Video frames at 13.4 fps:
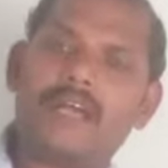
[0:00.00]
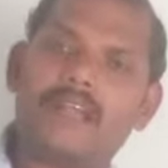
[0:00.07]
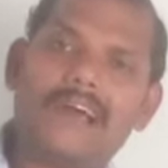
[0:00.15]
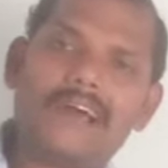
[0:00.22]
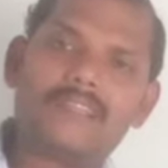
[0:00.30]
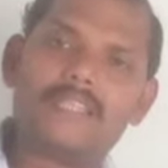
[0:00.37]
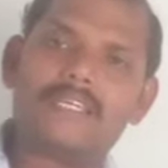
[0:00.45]
the
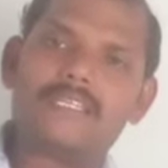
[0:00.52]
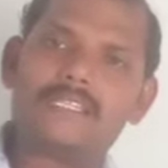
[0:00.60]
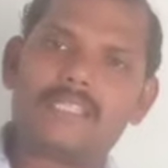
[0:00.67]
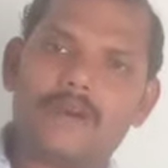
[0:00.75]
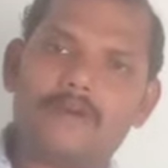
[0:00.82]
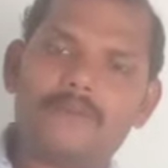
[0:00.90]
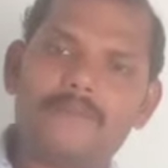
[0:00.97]
north and
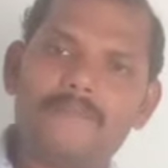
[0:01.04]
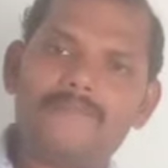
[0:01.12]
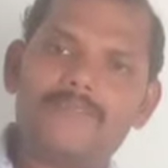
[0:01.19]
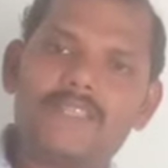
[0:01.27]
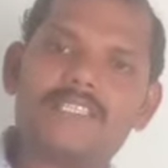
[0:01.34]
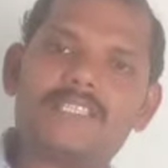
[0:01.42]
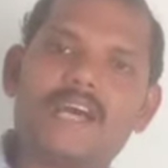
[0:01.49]
south.
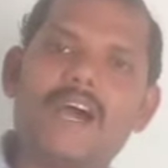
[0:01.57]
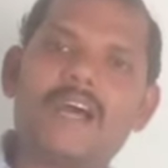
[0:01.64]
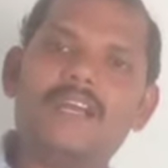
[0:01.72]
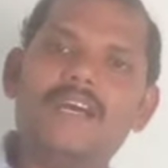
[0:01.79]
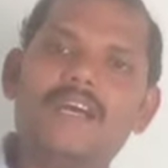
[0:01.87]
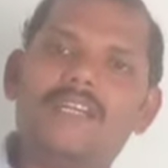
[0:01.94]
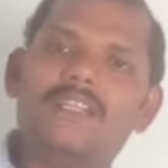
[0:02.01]
These
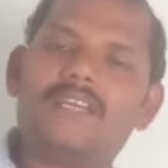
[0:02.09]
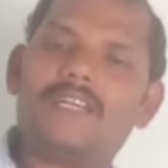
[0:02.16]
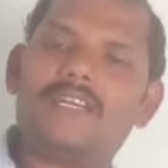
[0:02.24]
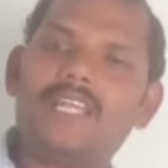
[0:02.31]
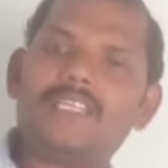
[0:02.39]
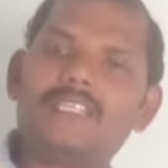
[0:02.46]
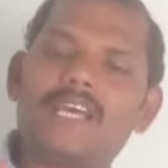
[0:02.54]
are the
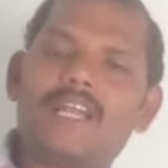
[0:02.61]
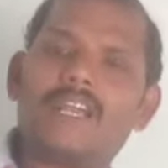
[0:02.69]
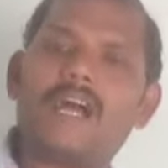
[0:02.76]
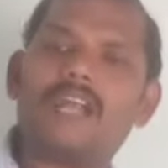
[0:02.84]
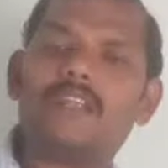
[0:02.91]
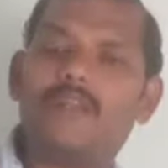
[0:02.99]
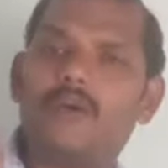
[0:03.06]
trees are
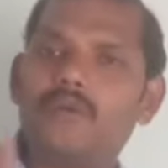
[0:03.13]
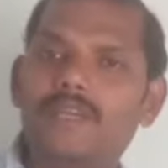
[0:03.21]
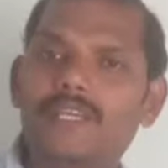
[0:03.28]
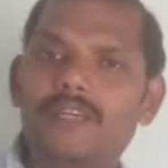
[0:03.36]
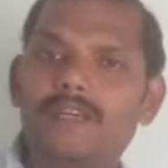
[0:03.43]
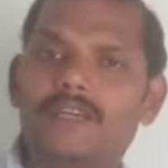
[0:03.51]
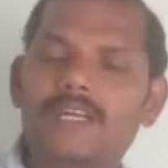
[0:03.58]
not grown
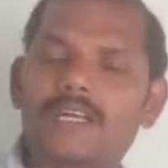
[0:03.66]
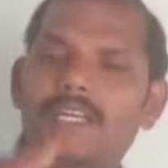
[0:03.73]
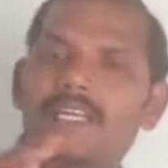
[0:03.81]
here.